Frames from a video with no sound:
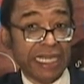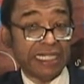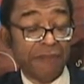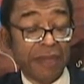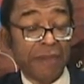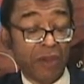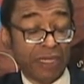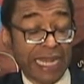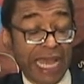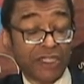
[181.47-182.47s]
things have been
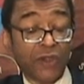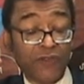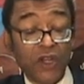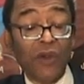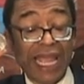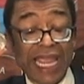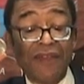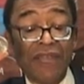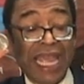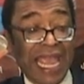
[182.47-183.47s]
melted down. So if you don't
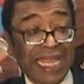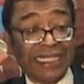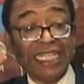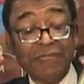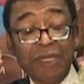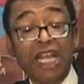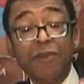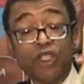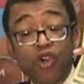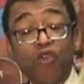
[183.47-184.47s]
have, as this
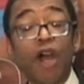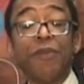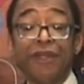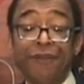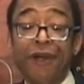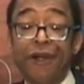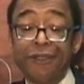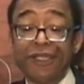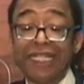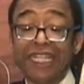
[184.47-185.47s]
becomes corrupted,
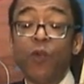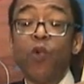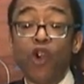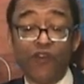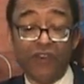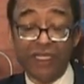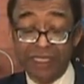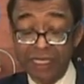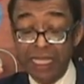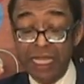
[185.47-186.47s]
or should I say
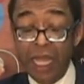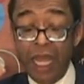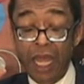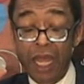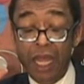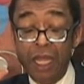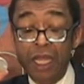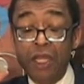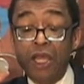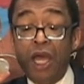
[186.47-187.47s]
worthless,
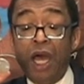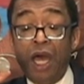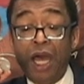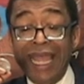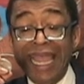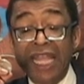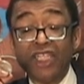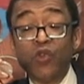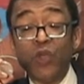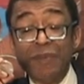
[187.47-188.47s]

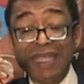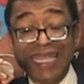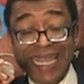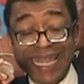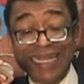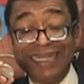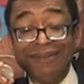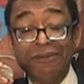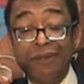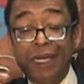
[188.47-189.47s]
as we begin
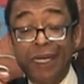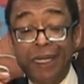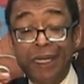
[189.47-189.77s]
to,